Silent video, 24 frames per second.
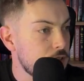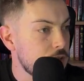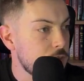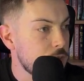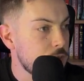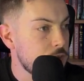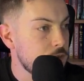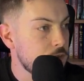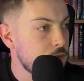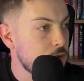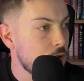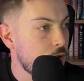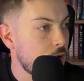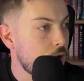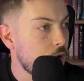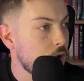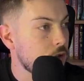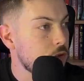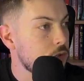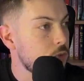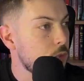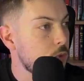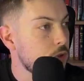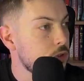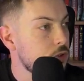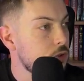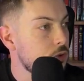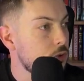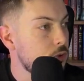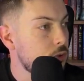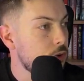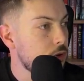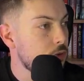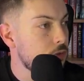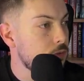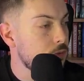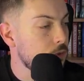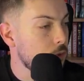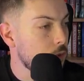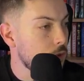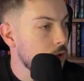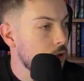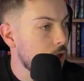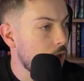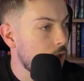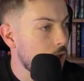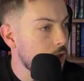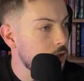we've got 1, 2, 3, 4
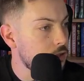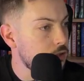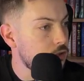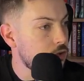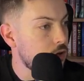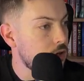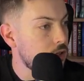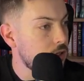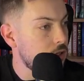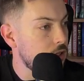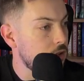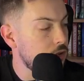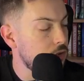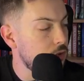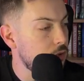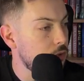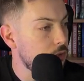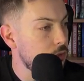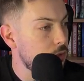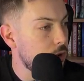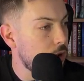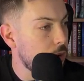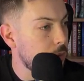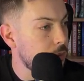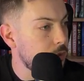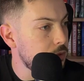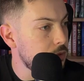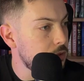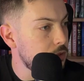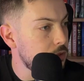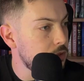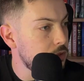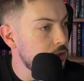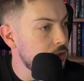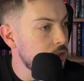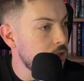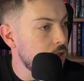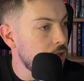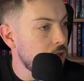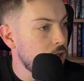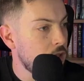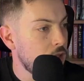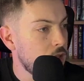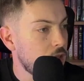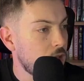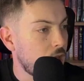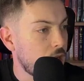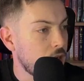guys trying to get through the rapids.
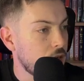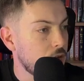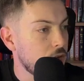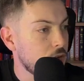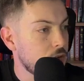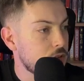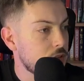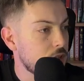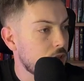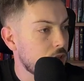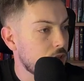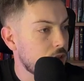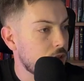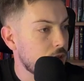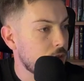Kind of looks like they